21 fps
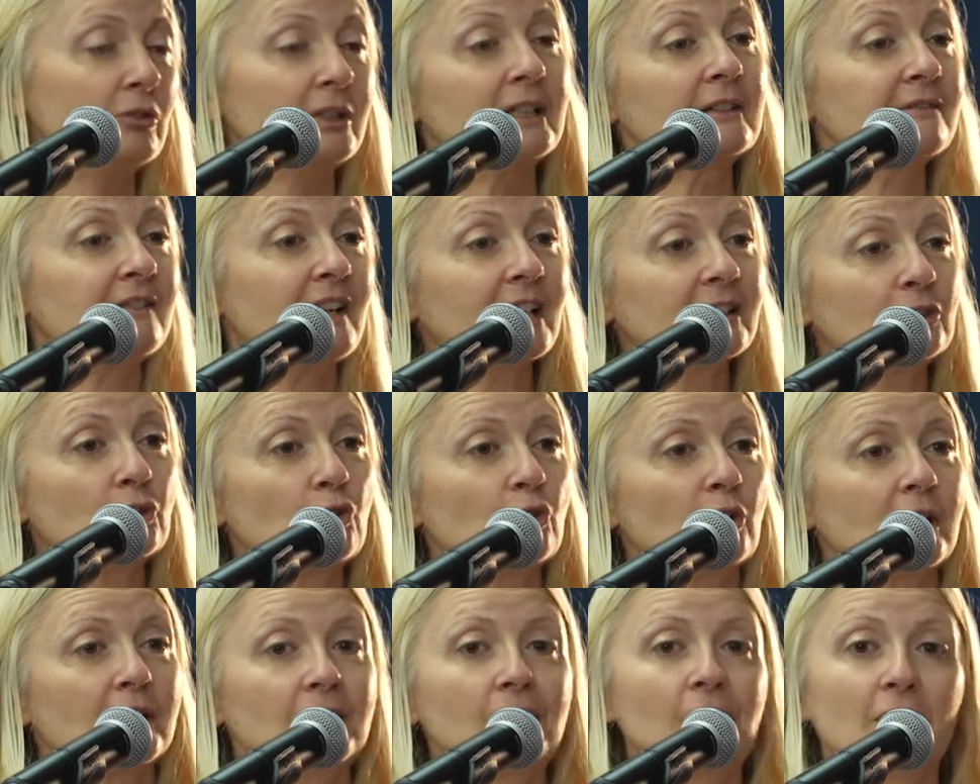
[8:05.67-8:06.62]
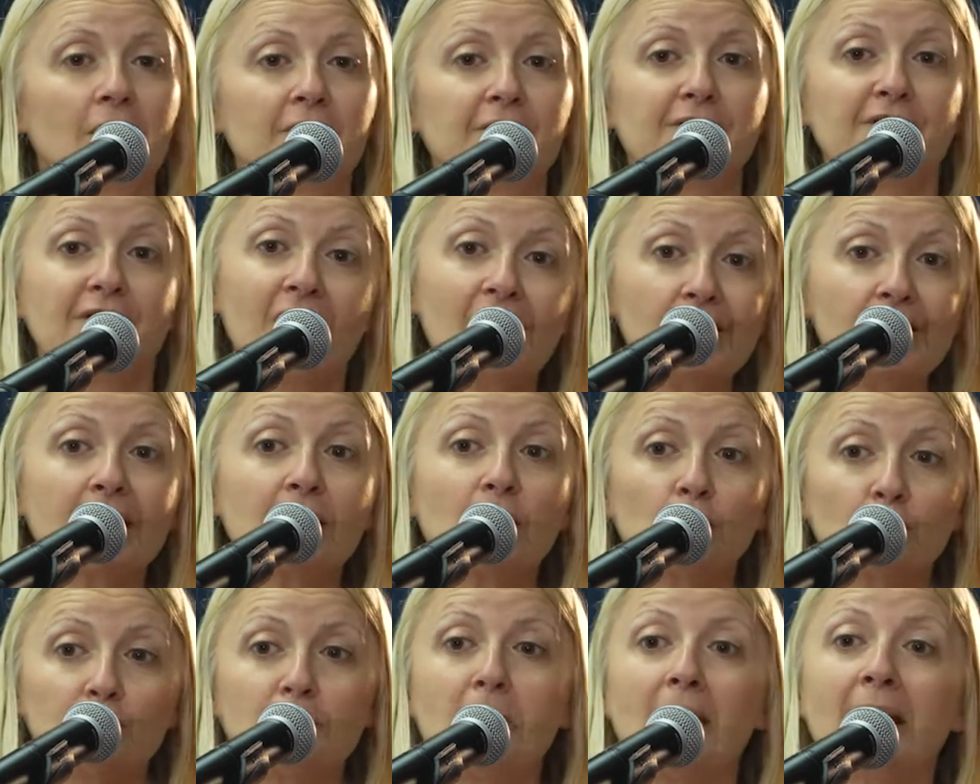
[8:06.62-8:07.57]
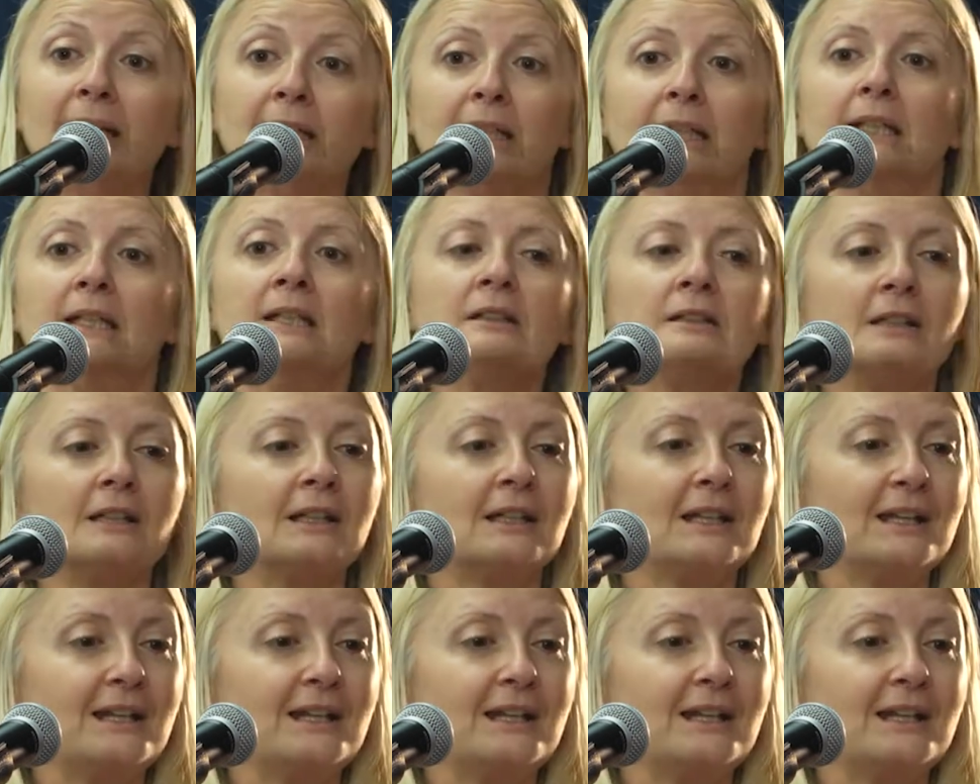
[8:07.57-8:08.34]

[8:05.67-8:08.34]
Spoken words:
In fact, you can earn very good money